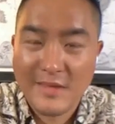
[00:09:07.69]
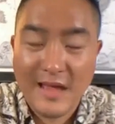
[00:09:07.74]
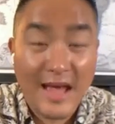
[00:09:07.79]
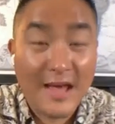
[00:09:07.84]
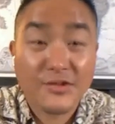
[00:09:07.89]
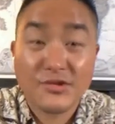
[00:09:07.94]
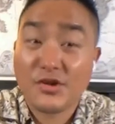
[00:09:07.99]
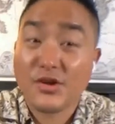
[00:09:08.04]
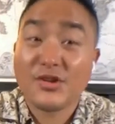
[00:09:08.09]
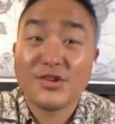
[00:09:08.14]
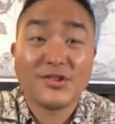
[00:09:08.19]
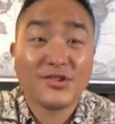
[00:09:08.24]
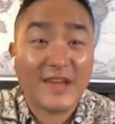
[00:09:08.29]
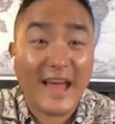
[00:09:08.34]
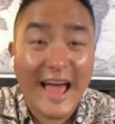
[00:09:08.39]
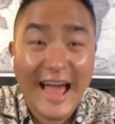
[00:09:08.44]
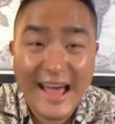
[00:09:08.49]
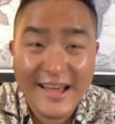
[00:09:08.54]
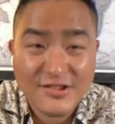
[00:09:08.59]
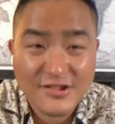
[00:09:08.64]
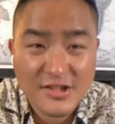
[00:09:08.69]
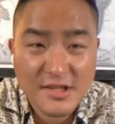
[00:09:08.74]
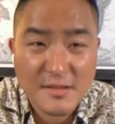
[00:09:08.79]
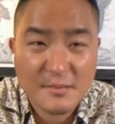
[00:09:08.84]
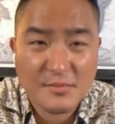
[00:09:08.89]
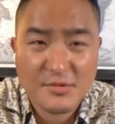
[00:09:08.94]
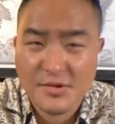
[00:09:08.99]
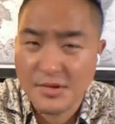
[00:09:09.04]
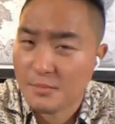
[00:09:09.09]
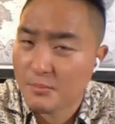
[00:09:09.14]
I started just
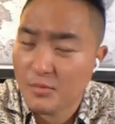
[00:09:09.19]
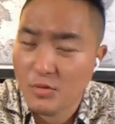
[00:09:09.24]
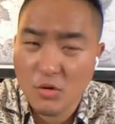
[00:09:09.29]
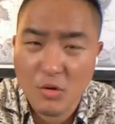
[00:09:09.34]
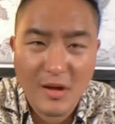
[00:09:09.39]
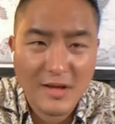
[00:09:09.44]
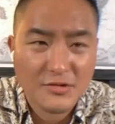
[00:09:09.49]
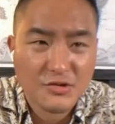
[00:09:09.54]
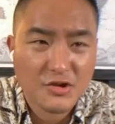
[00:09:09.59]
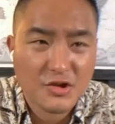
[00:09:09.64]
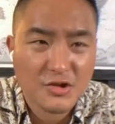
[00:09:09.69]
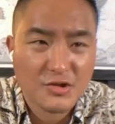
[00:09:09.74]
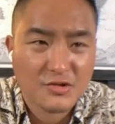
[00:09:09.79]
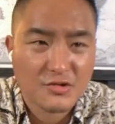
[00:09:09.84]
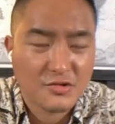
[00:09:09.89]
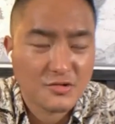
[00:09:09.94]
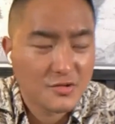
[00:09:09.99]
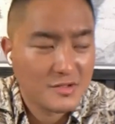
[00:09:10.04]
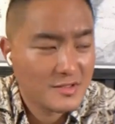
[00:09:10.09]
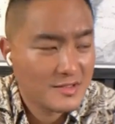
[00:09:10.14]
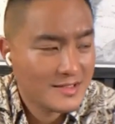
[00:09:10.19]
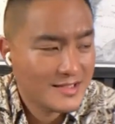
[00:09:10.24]
asking simple questions.